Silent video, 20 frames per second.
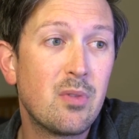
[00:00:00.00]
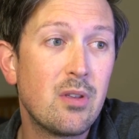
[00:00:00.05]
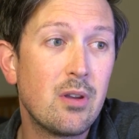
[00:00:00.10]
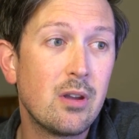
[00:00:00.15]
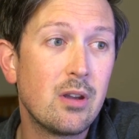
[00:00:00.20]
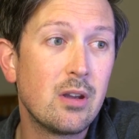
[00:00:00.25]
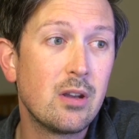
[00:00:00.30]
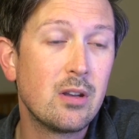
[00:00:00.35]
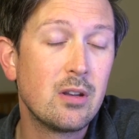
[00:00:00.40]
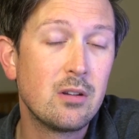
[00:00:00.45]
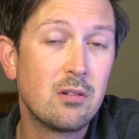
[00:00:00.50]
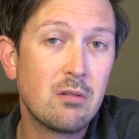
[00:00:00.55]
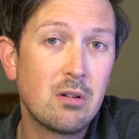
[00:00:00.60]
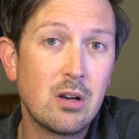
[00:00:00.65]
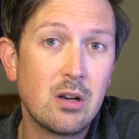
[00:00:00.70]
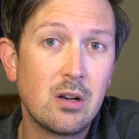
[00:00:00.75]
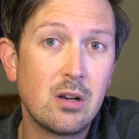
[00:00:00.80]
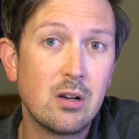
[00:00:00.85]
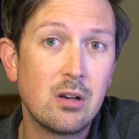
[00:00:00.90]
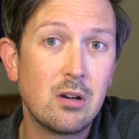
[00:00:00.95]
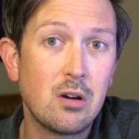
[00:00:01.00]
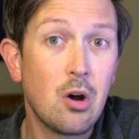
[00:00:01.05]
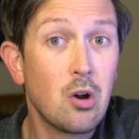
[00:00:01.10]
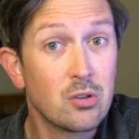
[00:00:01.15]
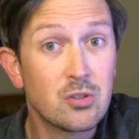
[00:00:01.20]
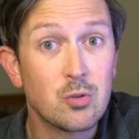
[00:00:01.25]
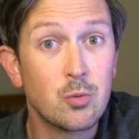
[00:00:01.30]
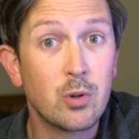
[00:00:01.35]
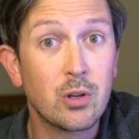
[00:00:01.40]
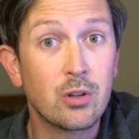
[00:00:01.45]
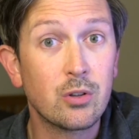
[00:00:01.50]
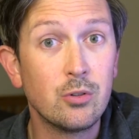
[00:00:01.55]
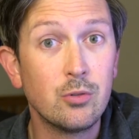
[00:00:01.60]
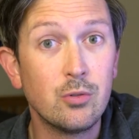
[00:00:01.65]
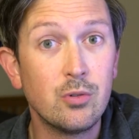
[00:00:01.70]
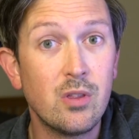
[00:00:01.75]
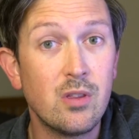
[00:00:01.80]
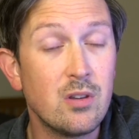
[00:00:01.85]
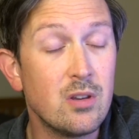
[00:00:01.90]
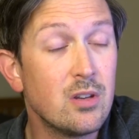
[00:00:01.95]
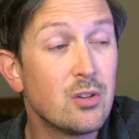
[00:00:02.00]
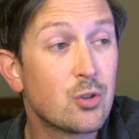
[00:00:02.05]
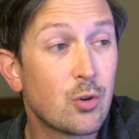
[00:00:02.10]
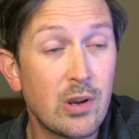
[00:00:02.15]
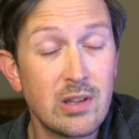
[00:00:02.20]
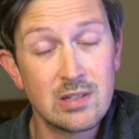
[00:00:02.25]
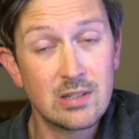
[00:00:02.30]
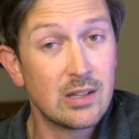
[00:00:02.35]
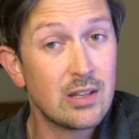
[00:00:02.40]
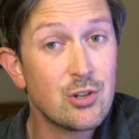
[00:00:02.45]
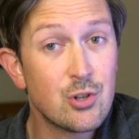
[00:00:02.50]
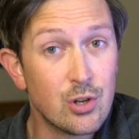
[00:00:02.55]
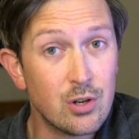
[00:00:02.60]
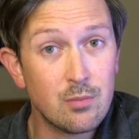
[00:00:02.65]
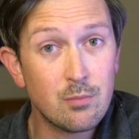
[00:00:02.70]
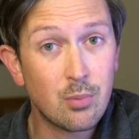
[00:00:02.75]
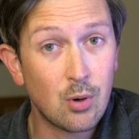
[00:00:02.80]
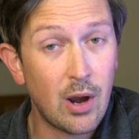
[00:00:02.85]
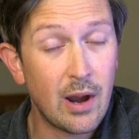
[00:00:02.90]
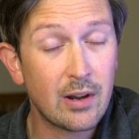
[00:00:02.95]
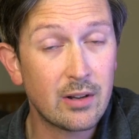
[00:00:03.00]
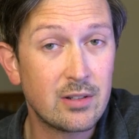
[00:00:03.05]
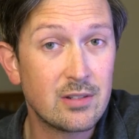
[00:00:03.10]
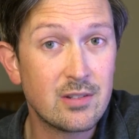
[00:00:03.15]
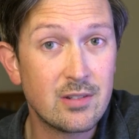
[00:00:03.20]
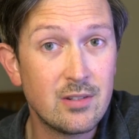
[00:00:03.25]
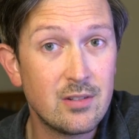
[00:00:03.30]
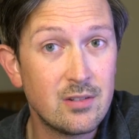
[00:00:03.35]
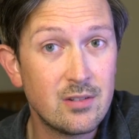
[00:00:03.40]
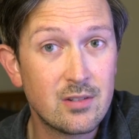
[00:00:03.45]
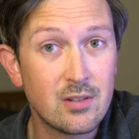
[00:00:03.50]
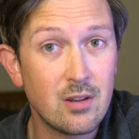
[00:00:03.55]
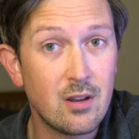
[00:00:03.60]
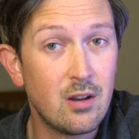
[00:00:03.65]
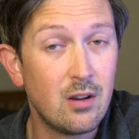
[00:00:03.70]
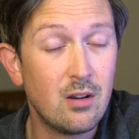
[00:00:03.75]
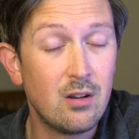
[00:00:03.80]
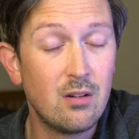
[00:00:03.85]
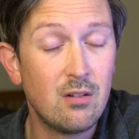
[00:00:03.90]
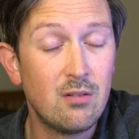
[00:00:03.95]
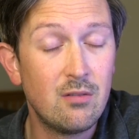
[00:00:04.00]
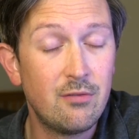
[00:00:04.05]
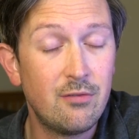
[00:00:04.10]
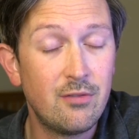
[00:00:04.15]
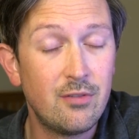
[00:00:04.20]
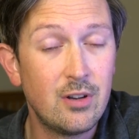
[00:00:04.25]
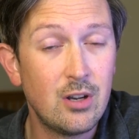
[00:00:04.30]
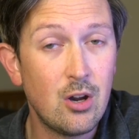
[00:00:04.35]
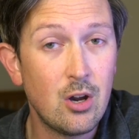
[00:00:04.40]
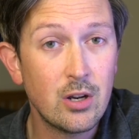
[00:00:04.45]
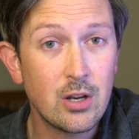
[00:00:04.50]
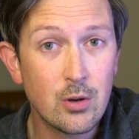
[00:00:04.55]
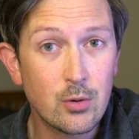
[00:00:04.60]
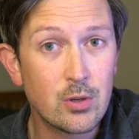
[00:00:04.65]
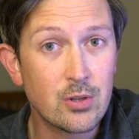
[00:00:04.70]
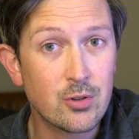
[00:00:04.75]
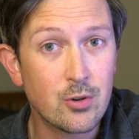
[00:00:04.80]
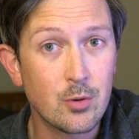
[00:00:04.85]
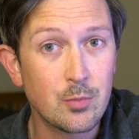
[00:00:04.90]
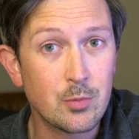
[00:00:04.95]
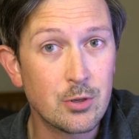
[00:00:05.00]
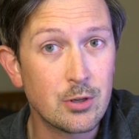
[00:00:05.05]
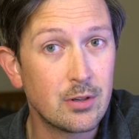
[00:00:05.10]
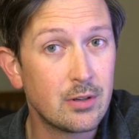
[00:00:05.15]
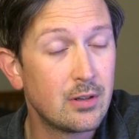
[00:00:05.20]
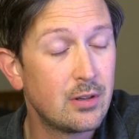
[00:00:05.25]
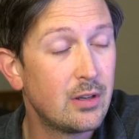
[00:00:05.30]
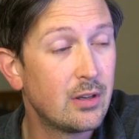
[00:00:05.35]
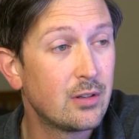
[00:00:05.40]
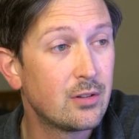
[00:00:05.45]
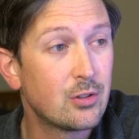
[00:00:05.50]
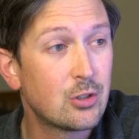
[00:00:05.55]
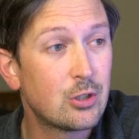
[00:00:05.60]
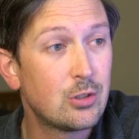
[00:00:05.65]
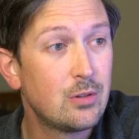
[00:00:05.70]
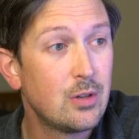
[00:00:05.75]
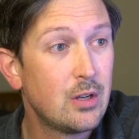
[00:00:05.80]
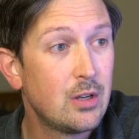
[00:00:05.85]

They also include the translation practices of audio description and,